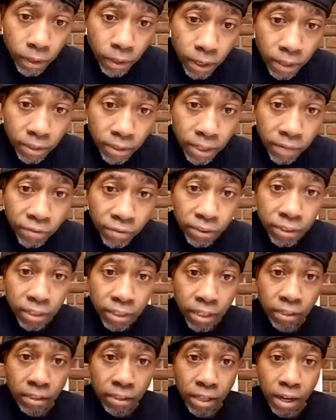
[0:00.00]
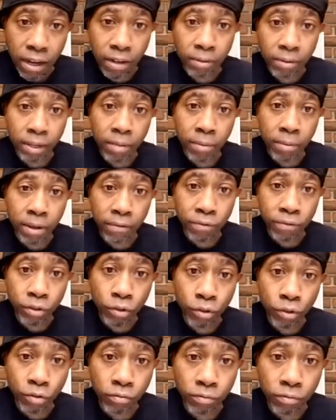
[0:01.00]
Jeffrey says MF
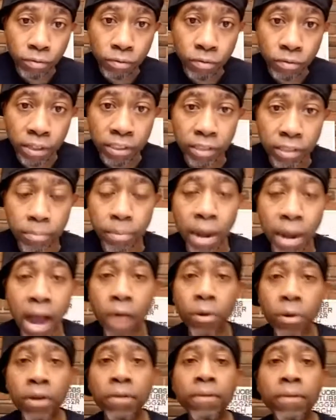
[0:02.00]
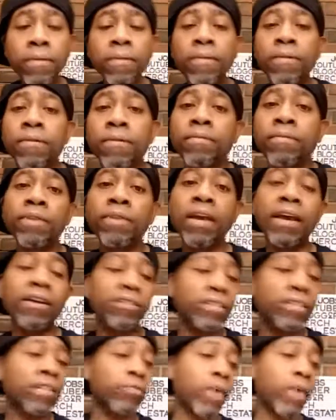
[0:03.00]
Doom, rest in power.
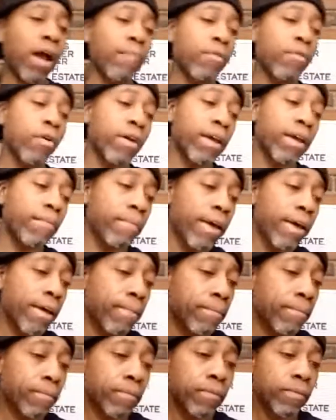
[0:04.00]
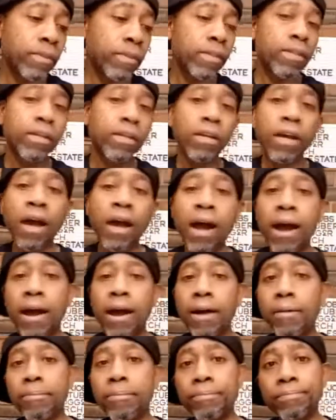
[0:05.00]
Yeah, that's why I'm on here, man.
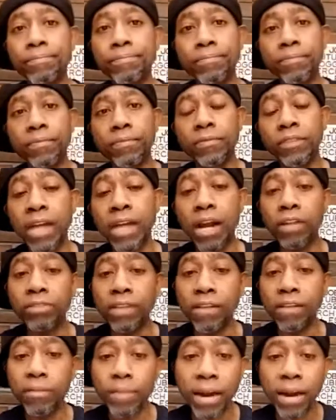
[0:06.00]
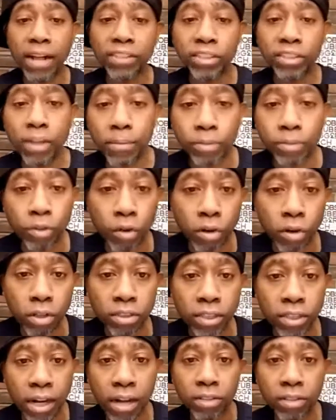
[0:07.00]
Shout out to everybody that jumped on.
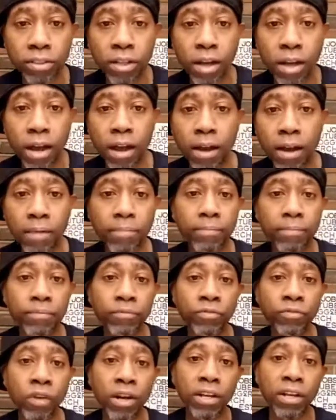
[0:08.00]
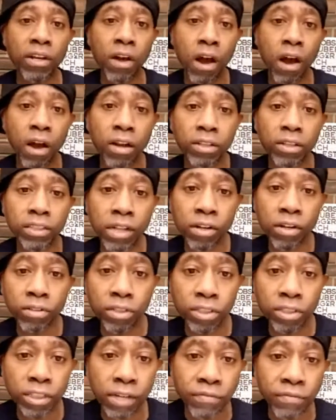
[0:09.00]
Shout out to Ronnie Carla. Shout out
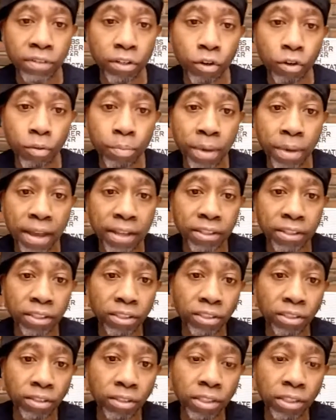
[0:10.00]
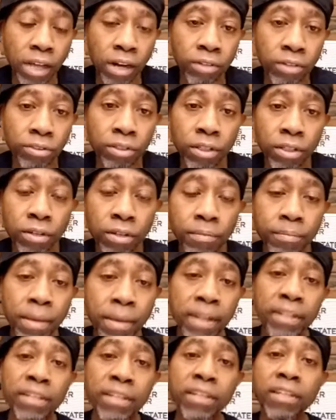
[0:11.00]
to Jeffrey Lopez. Shout out to
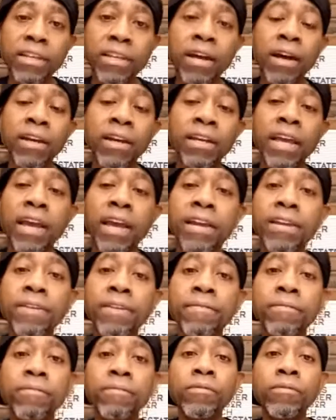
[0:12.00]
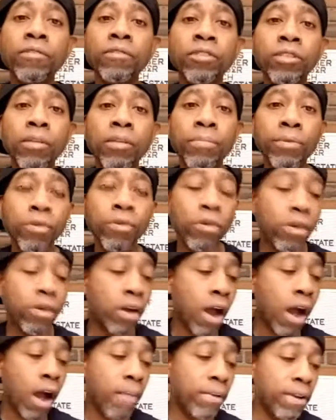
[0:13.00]
Melanie Gainey jumping on,
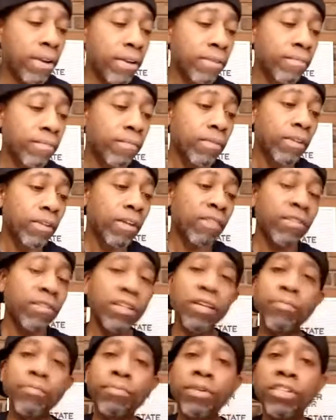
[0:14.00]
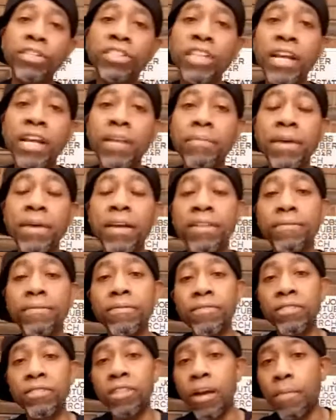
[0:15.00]
commenting. I really appreciate it, man.
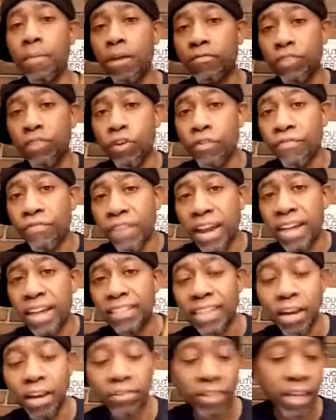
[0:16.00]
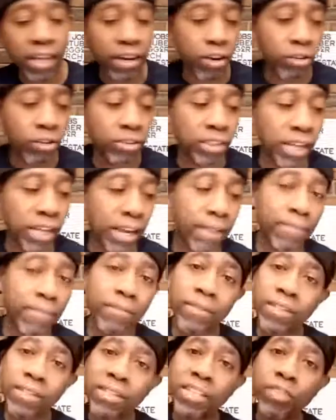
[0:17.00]
Y'all my real fans out there, you know what I'm saying?
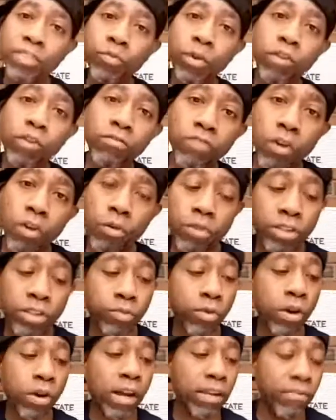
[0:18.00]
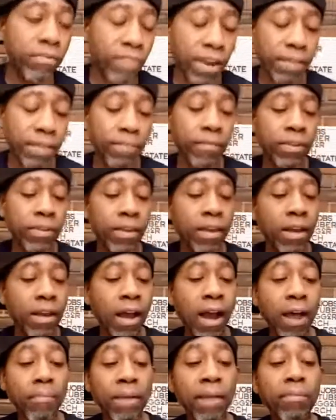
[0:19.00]
This will grow, this will elevate.
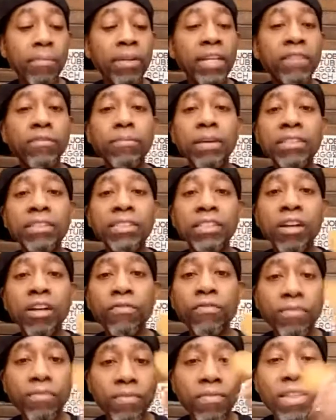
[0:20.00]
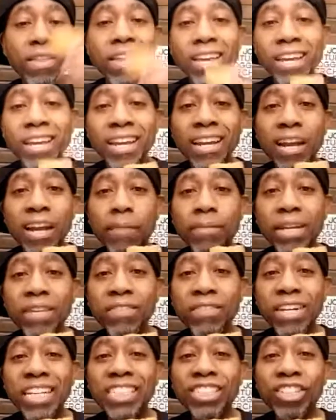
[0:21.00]
I believe in myself. And I
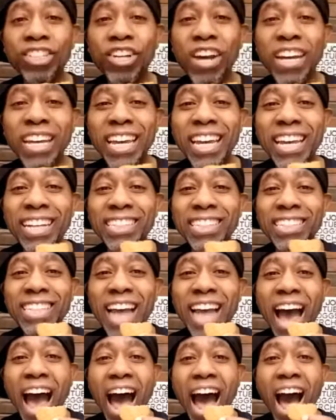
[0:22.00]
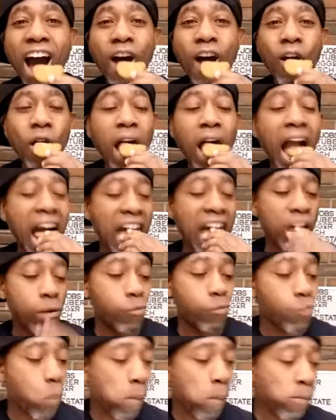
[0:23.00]
believe in these cookies, dog.
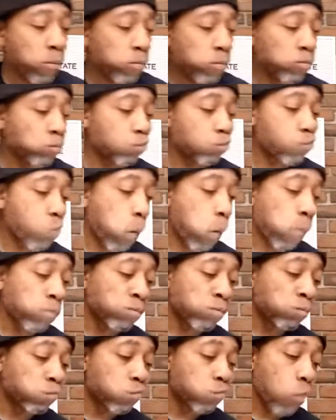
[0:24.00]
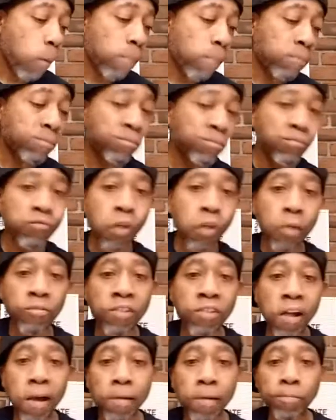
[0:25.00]
You know what
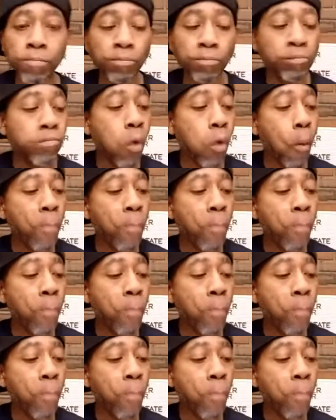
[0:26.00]
I'm saying?